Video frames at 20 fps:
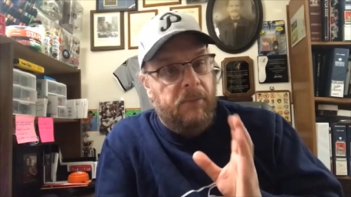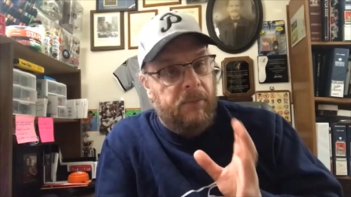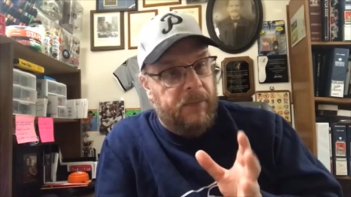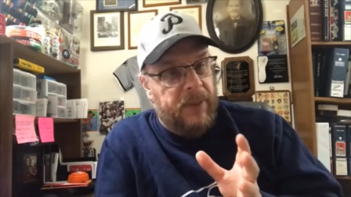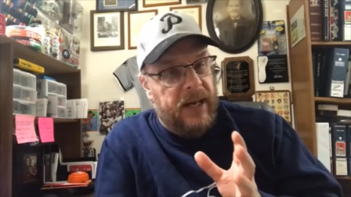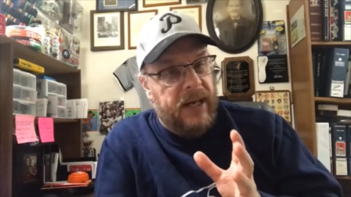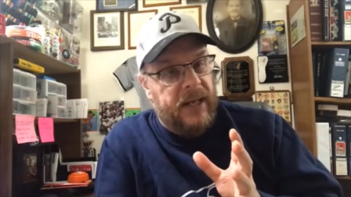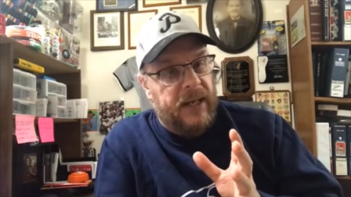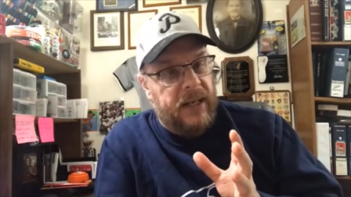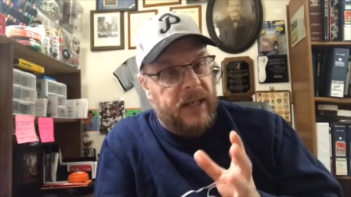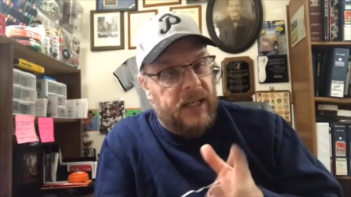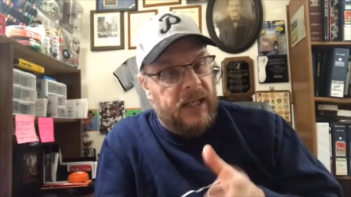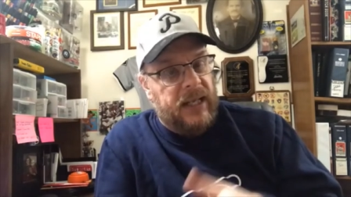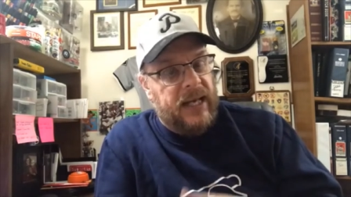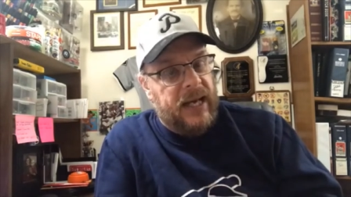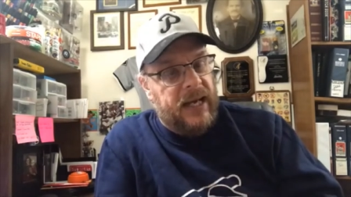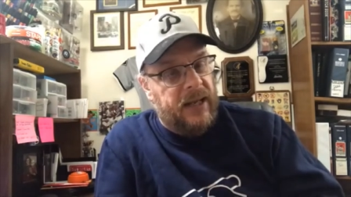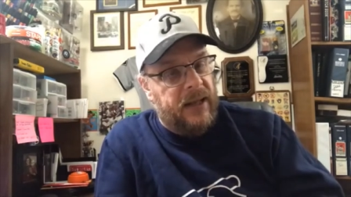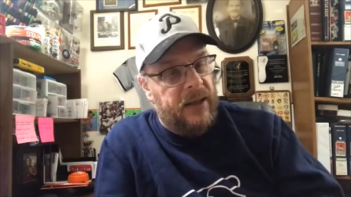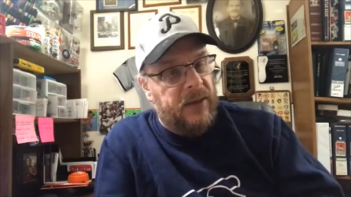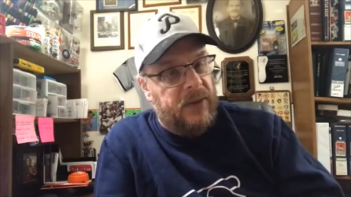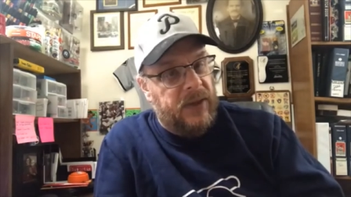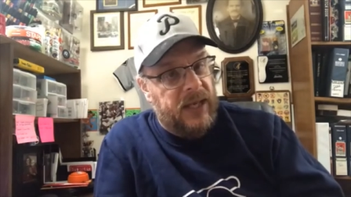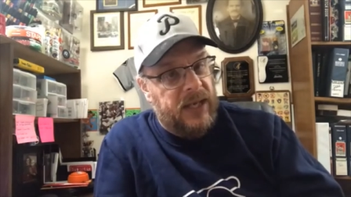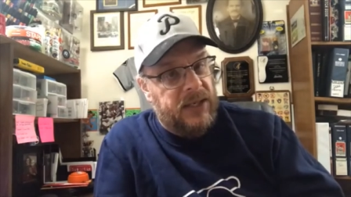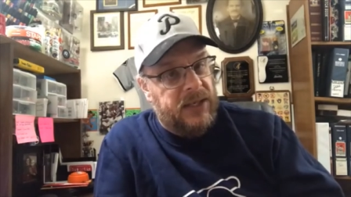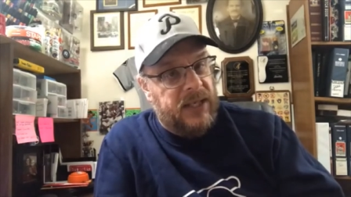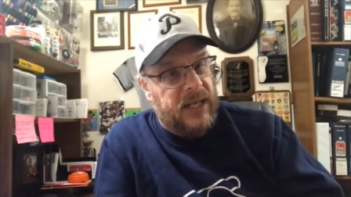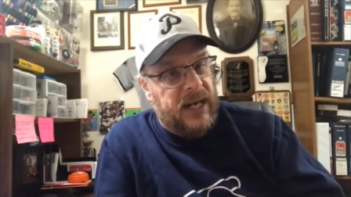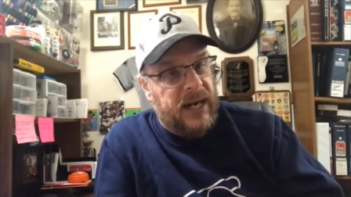But a lot of the
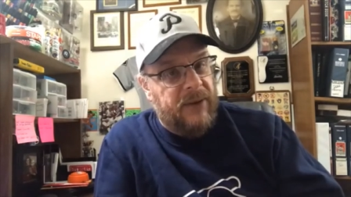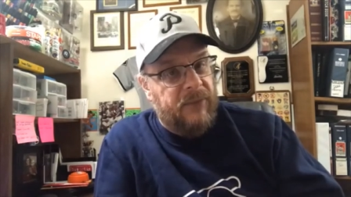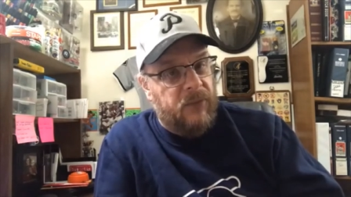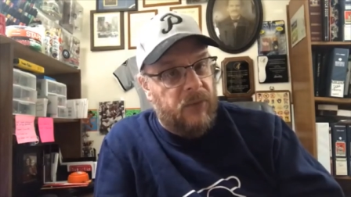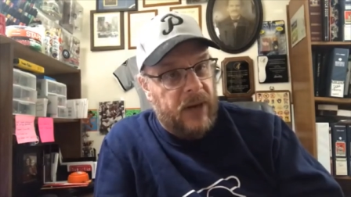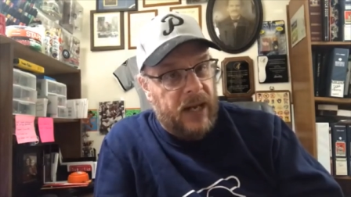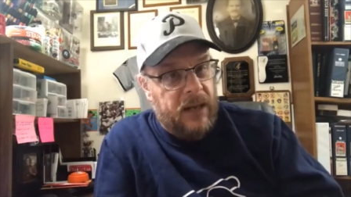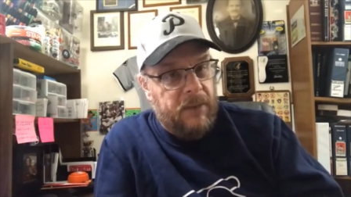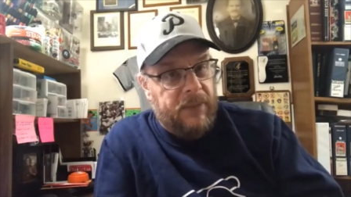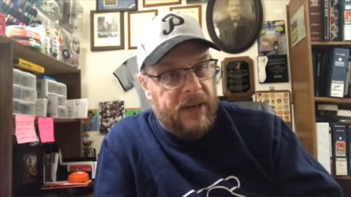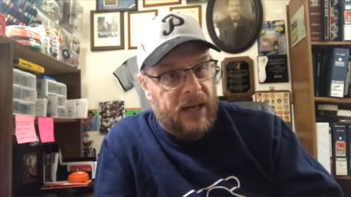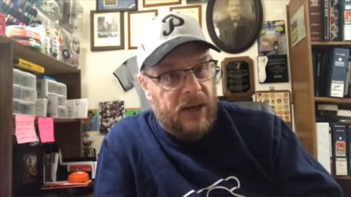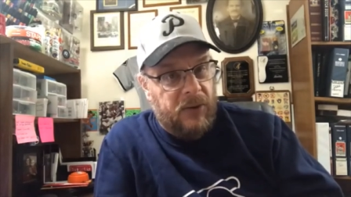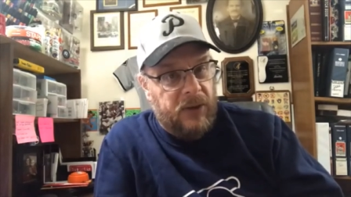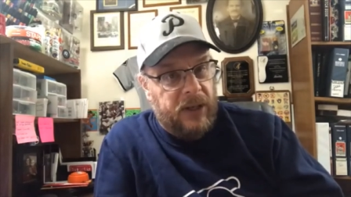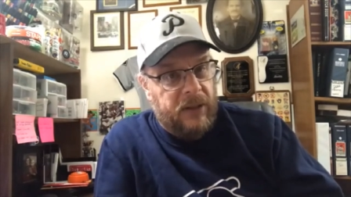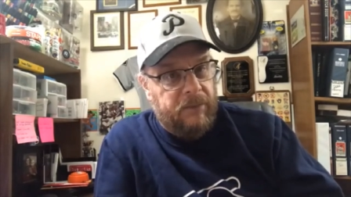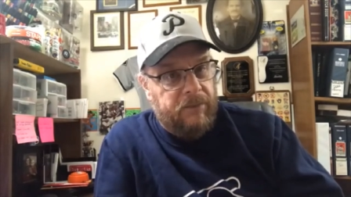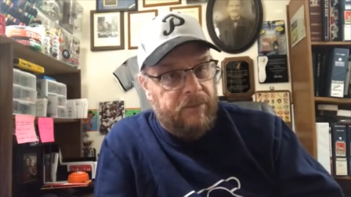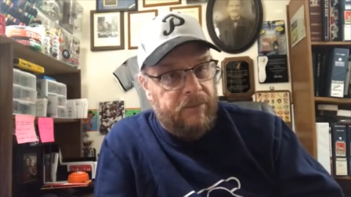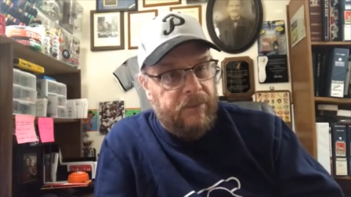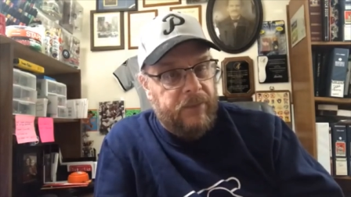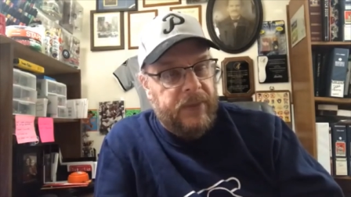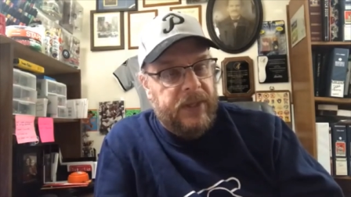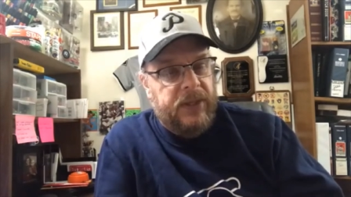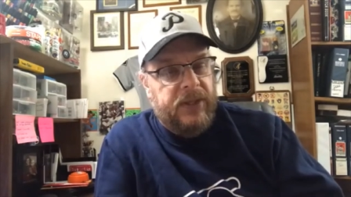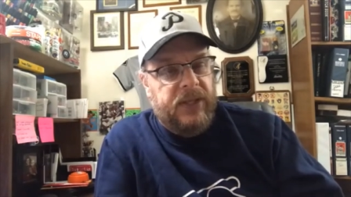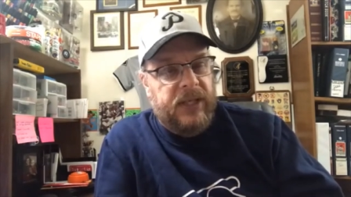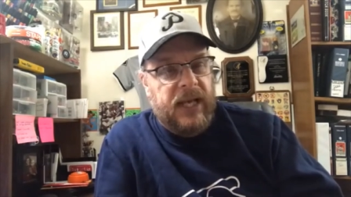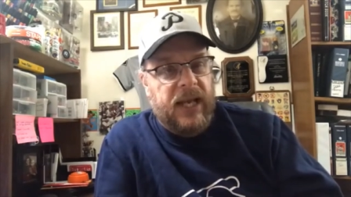things that I've read about him
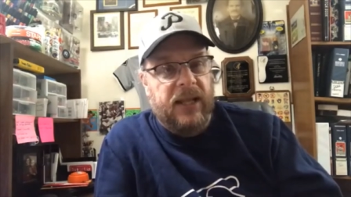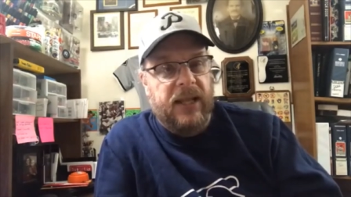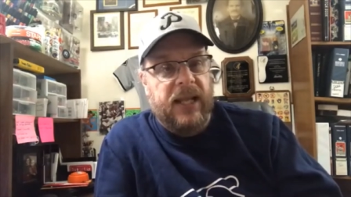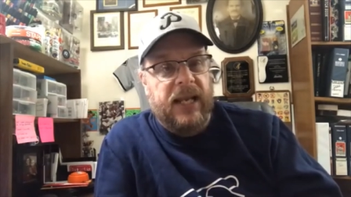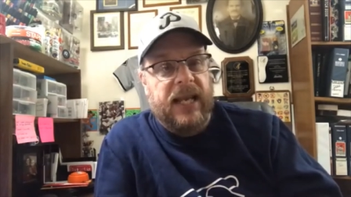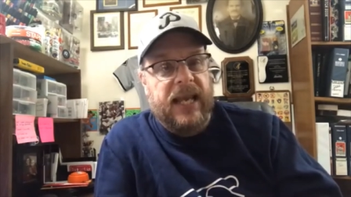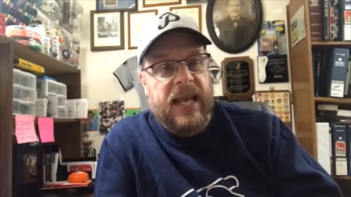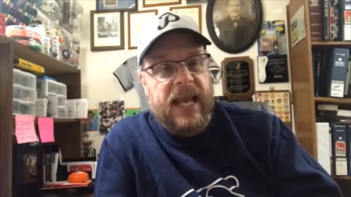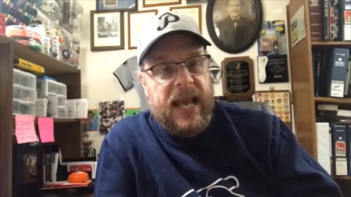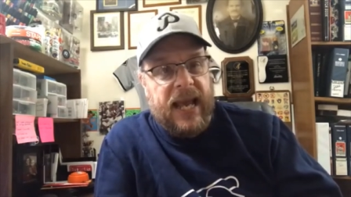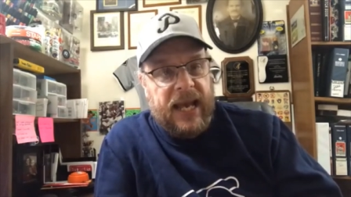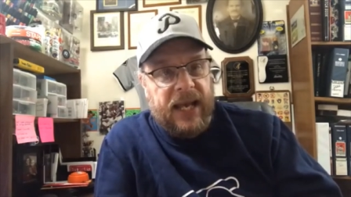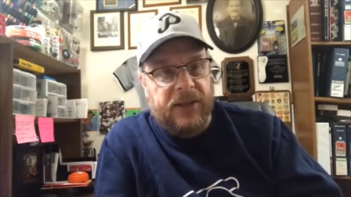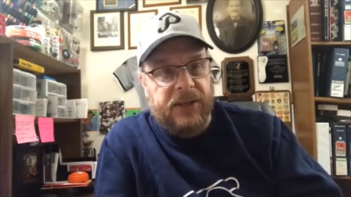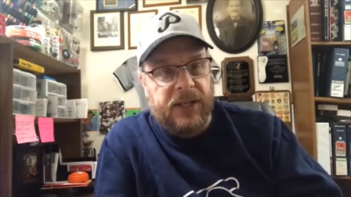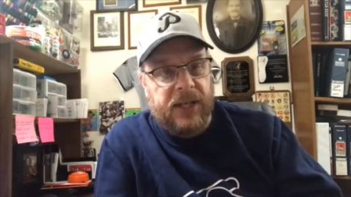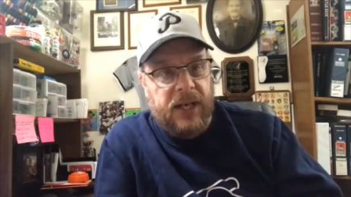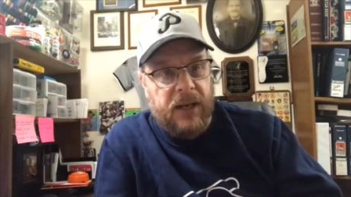say that he has to